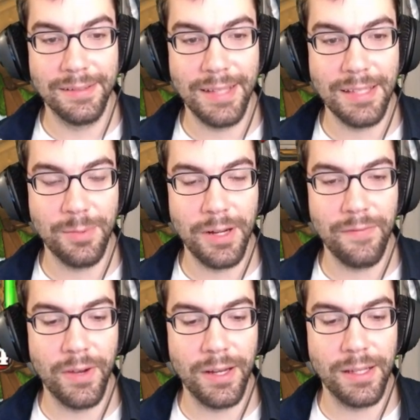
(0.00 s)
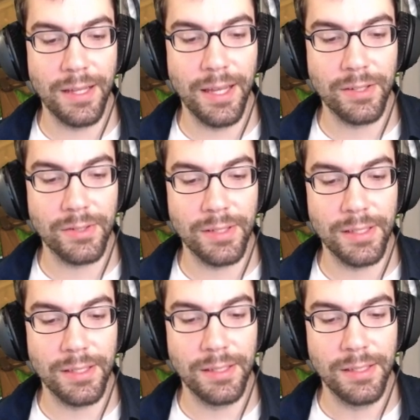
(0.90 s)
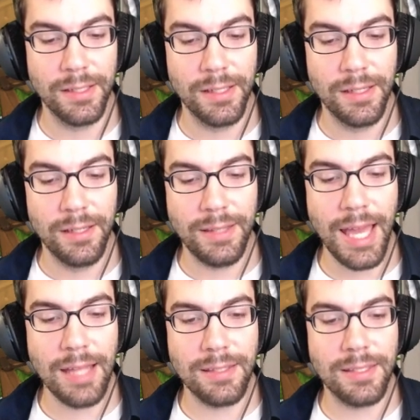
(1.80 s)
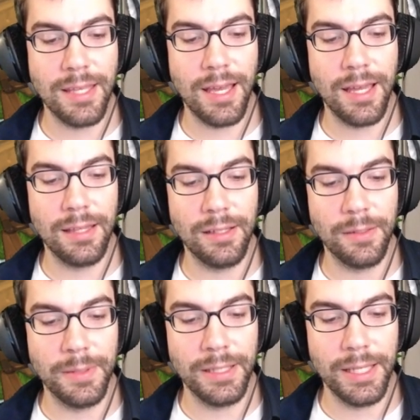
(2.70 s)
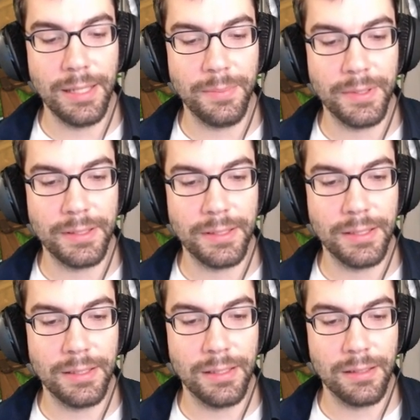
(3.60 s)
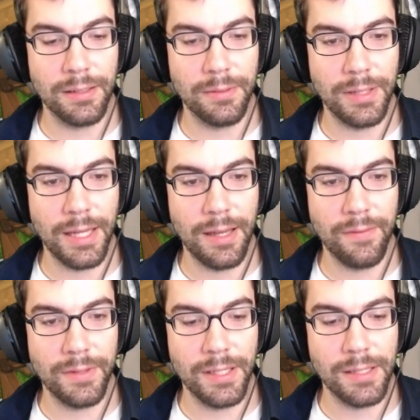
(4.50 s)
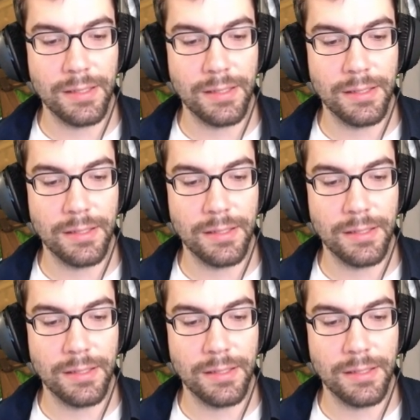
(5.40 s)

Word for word: That's pretty funny, actually. That's uh, a little bit late, but uh, luckily we have this.